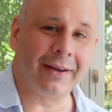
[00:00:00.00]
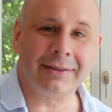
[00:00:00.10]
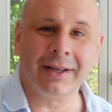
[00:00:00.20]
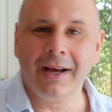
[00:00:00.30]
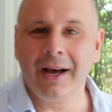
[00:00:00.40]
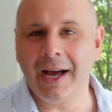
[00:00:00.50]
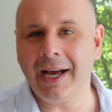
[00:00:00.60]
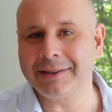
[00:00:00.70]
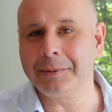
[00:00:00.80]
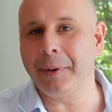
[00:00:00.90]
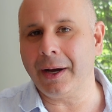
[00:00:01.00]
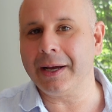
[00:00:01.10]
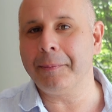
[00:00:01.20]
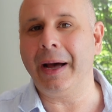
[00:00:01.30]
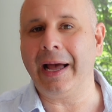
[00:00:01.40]
that I had to buy
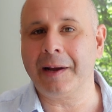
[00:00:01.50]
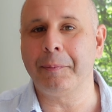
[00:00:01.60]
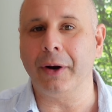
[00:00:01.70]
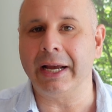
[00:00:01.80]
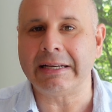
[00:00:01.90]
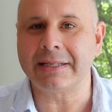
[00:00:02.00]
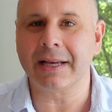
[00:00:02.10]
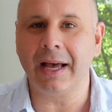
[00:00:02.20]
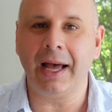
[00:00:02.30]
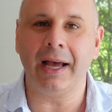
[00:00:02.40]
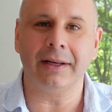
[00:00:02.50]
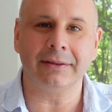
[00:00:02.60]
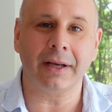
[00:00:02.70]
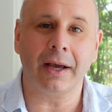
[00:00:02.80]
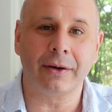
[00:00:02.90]
a back brace,
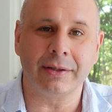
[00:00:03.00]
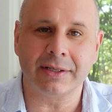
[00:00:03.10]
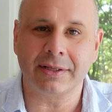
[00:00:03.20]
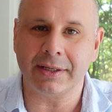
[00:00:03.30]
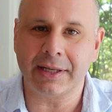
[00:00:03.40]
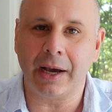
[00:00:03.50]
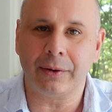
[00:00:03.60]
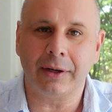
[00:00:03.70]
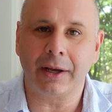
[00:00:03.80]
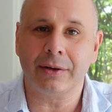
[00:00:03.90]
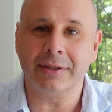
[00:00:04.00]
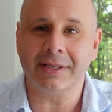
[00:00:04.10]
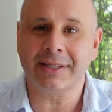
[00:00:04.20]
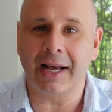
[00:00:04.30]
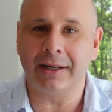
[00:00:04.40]
and I couldn't sit down and I couldn't
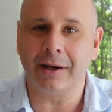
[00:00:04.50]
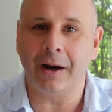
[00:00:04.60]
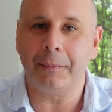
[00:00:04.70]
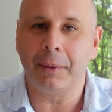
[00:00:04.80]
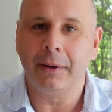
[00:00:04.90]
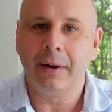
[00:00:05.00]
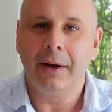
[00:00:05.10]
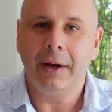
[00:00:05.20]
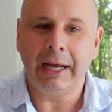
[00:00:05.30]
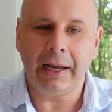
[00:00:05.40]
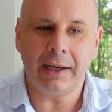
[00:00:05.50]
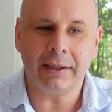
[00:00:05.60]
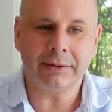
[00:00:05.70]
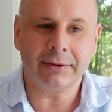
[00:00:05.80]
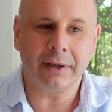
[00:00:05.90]
stand up.
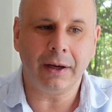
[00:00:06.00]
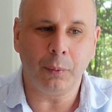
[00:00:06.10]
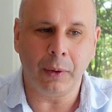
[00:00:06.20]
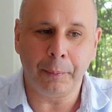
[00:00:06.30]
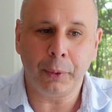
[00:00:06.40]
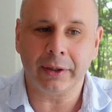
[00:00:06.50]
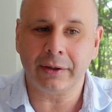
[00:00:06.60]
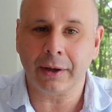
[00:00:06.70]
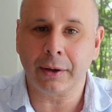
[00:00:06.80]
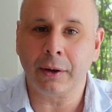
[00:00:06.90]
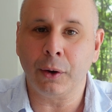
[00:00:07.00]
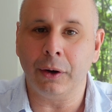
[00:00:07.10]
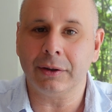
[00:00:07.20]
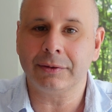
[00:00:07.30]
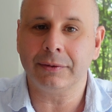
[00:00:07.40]
And at one point I
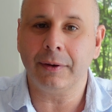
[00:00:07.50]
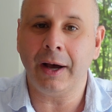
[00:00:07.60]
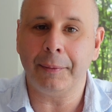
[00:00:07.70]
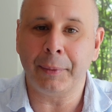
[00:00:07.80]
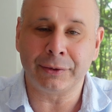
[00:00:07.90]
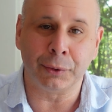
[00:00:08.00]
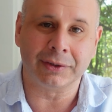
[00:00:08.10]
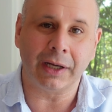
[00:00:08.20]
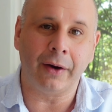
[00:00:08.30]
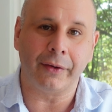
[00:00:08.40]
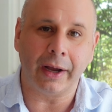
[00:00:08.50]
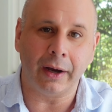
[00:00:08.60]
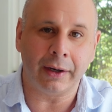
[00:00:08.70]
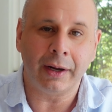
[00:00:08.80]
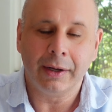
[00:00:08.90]
got my daughter
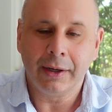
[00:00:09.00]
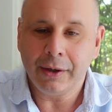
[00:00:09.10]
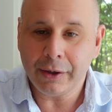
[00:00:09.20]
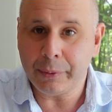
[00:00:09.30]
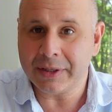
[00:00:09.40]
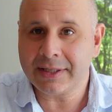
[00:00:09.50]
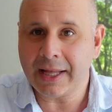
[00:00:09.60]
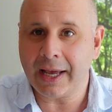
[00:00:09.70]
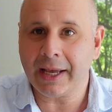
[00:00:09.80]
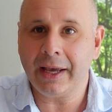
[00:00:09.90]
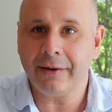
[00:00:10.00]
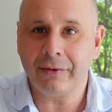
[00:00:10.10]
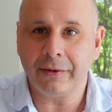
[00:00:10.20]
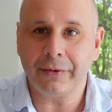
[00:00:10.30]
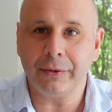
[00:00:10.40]
Ariane, who was staying here
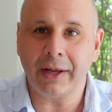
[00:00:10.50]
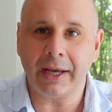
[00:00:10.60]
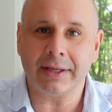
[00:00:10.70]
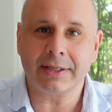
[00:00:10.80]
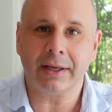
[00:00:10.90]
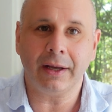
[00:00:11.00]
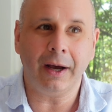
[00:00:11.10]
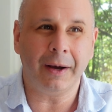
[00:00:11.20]
for a few days